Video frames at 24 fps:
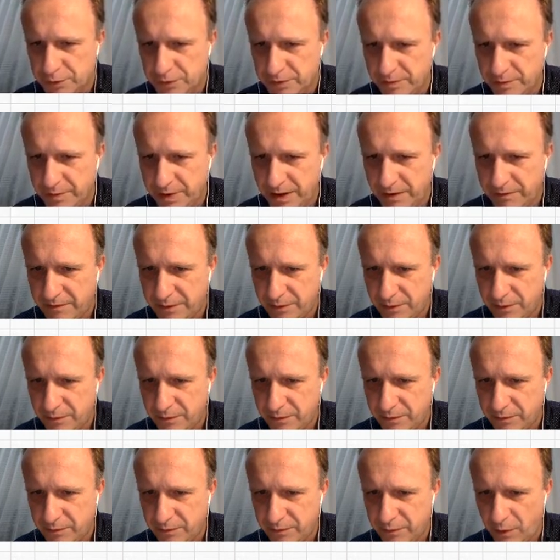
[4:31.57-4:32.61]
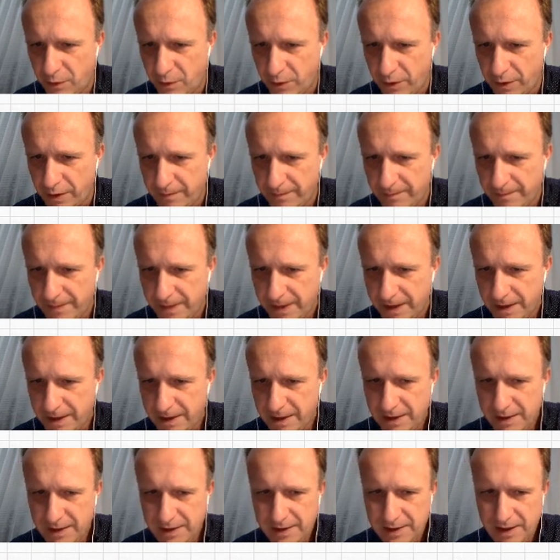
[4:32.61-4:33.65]
power of 4.
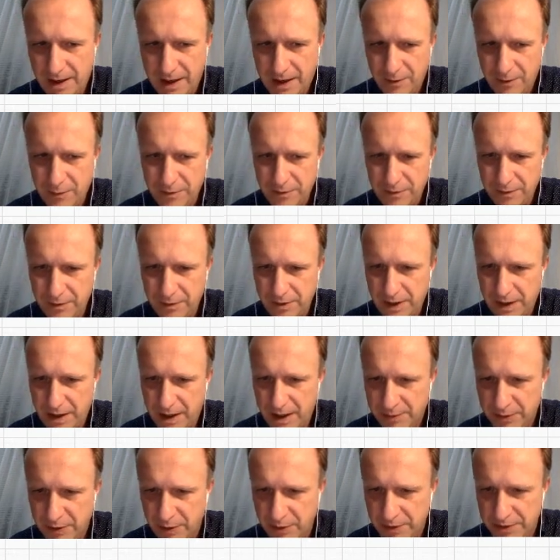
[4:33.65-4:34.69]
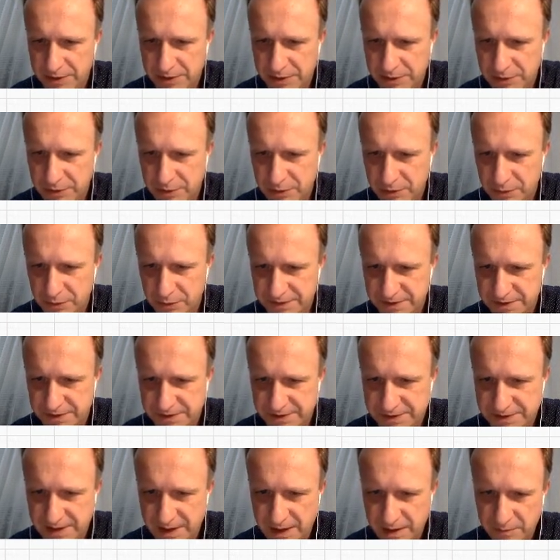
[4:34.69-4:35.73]
Now I'm going to use the
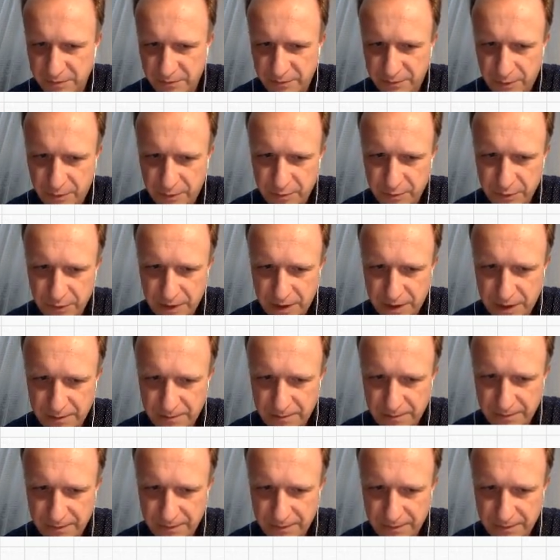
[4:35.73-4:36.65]
same formula,